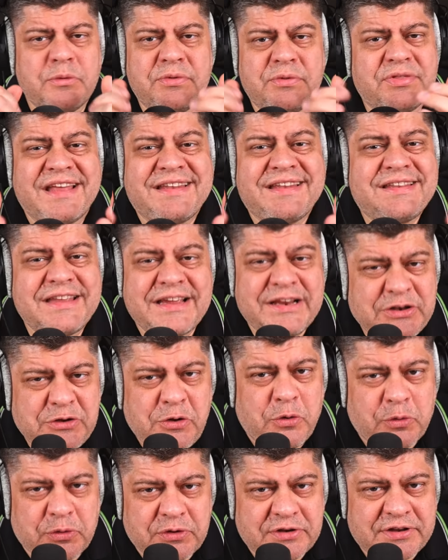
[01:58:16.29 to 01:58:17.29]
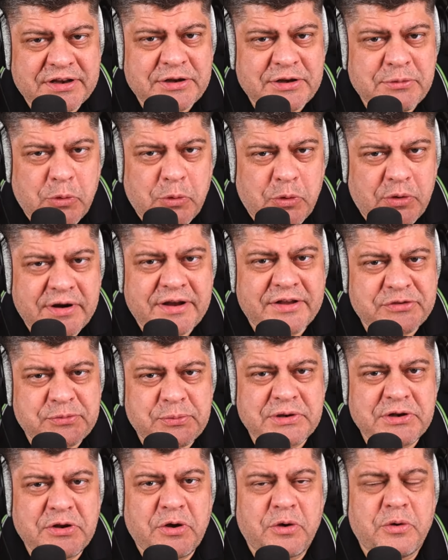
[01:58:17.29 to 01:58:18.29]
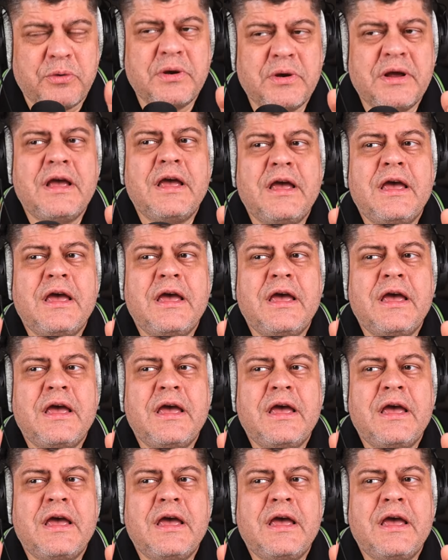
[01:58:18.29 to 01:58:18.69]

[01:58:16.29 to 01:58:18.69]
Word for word: that they don't anymore, as we know,